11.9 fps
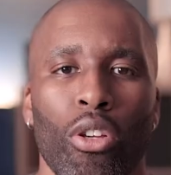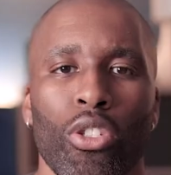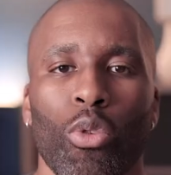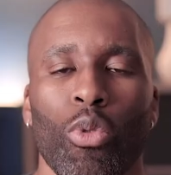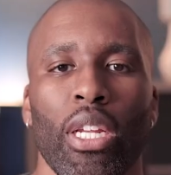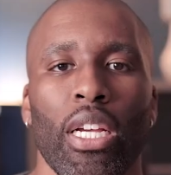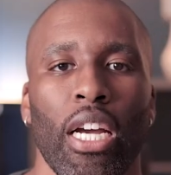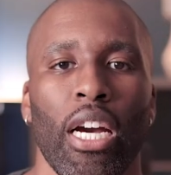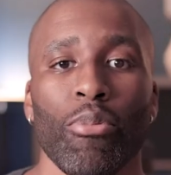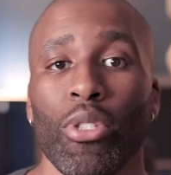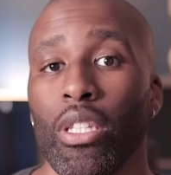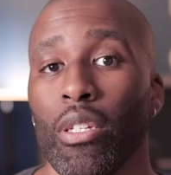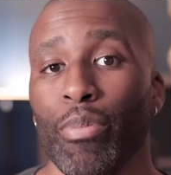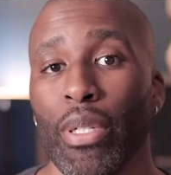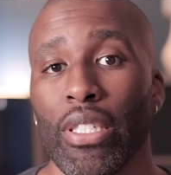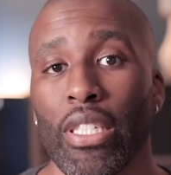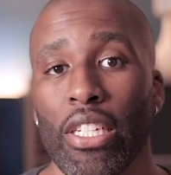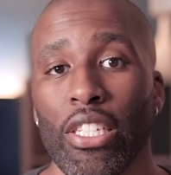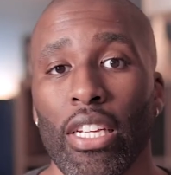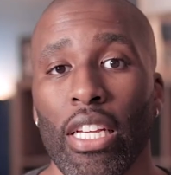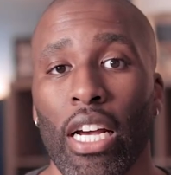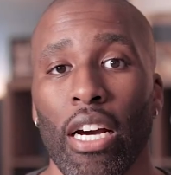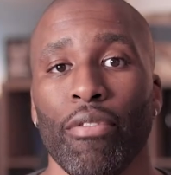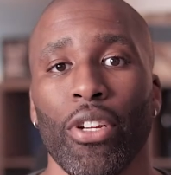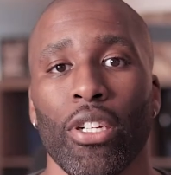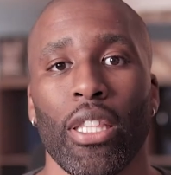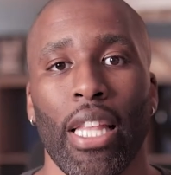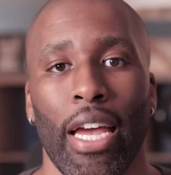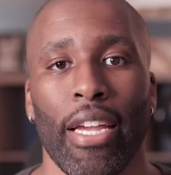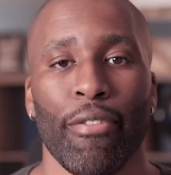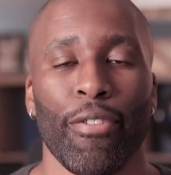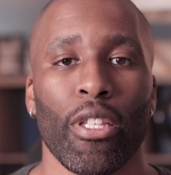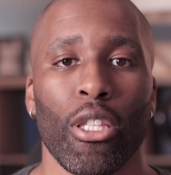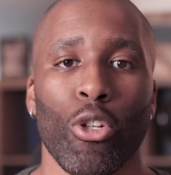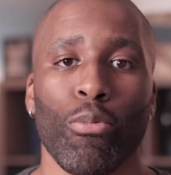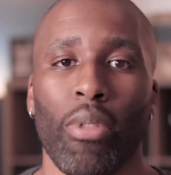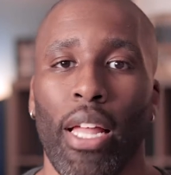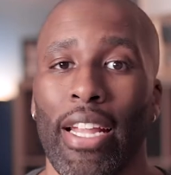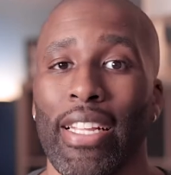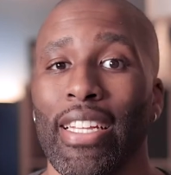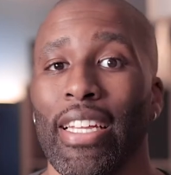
So when it comes to the positioning of your light for loop lighting,